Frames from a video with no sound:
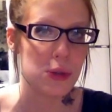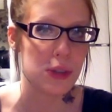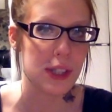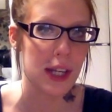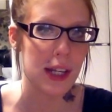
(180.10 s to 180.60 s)

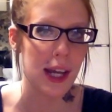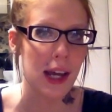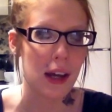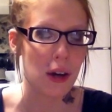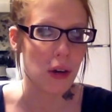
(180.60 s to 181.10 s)
San
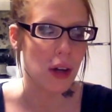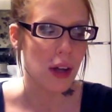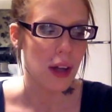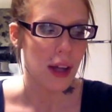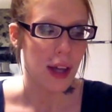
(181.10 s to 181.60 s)
Diego,
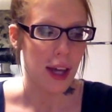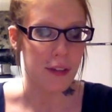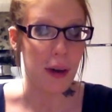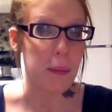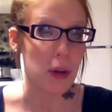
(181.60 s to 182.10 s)

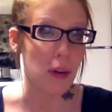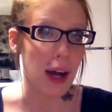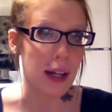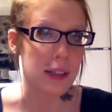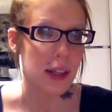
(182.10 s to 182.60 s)
if I'm
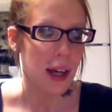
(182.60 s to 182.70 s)
correct.